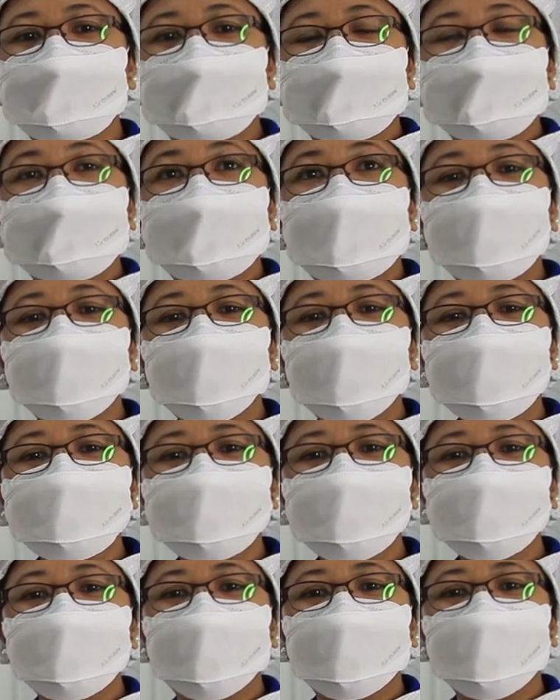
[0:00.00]
It was
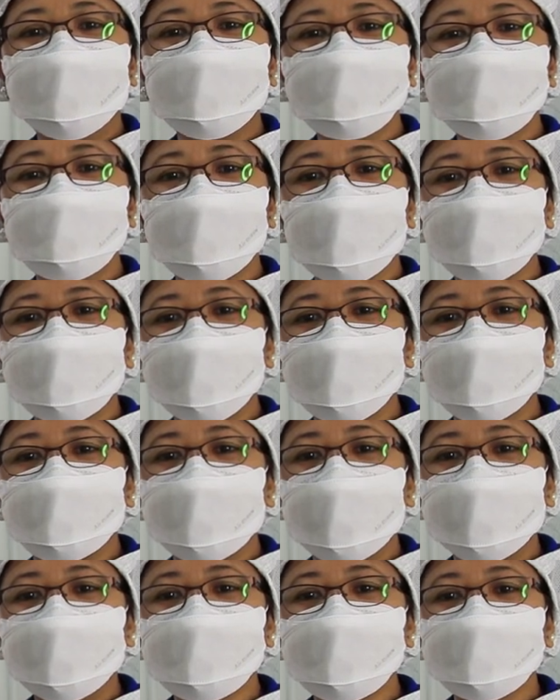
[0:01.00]
developed to improve
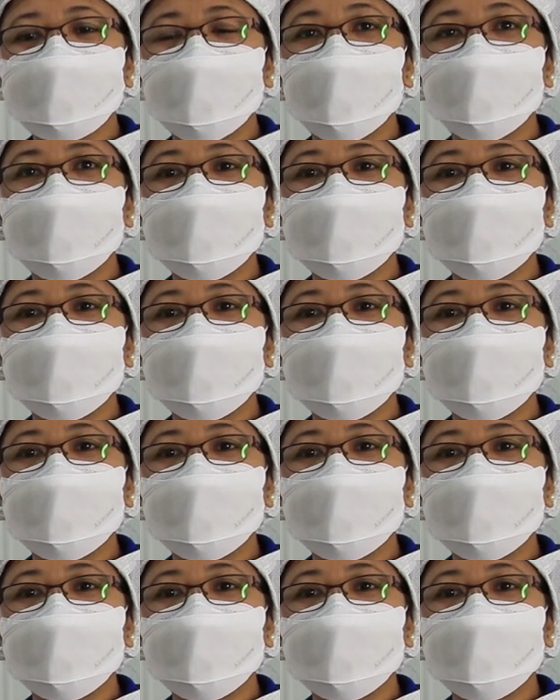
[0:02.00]
microscopic